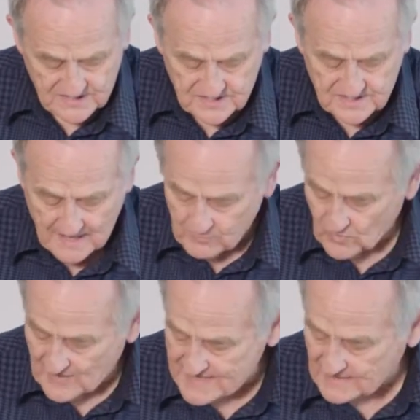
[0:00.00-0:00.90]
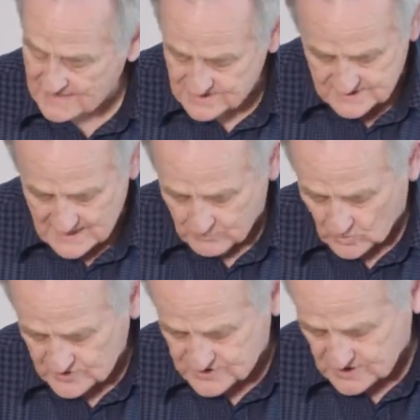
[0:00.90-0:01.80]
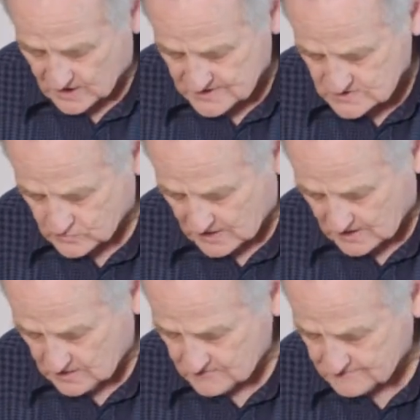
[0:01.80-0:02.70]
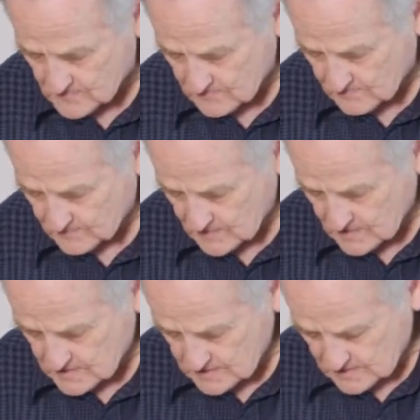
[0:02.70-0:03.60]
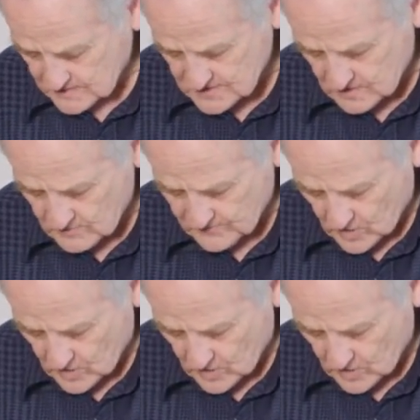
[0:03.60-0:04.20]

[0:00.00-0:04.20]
double that, and let's double this side as well. So we've